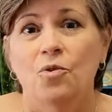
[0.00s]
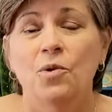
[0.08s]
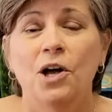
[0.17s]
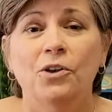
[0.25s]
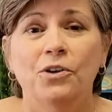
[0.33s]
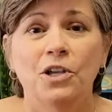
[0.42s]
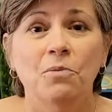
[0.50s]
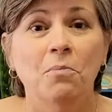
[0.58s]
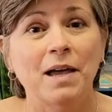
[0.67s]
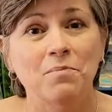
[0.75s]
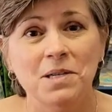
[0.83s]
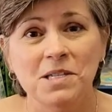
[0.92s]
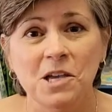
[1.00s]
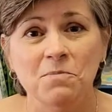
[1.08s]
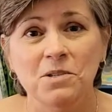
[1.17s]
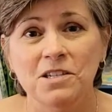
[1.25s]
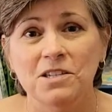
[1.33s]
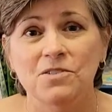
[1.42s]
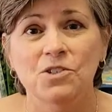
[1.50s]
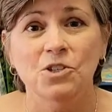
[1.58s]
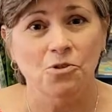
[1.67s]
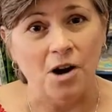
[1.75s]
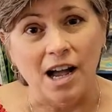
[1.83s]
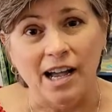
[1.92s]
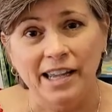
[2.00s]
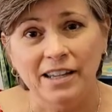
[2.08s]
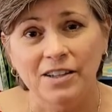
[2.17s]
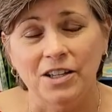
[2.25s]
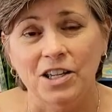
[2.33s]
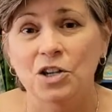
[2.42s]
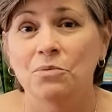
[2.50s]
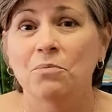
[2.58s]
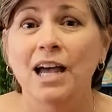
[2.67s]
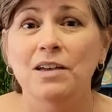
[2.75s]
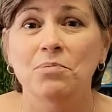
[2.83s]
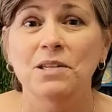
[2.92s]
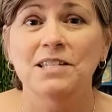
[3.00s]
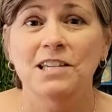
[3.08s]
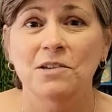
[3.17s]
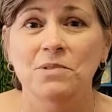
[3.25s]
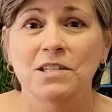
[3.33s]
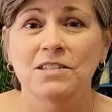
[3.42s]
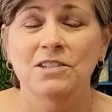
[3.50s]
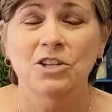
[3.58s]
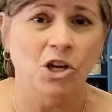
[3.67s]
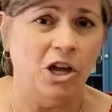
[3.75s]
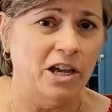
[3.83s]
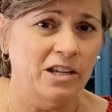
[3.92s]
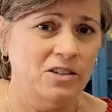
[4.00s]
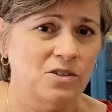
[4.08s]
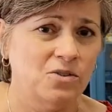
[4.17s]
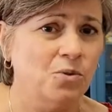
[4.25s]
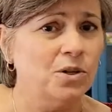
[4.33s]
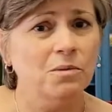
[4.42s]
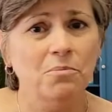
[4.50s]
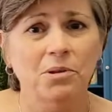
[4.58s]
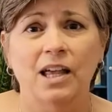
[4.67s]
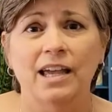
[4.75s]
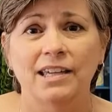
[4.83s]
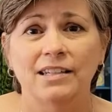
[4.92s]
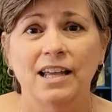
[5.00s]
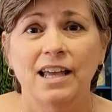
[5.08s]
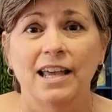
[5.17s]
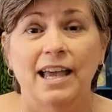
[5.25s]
Well, you might be tempted to cry. You might be tempted to cuss or complain.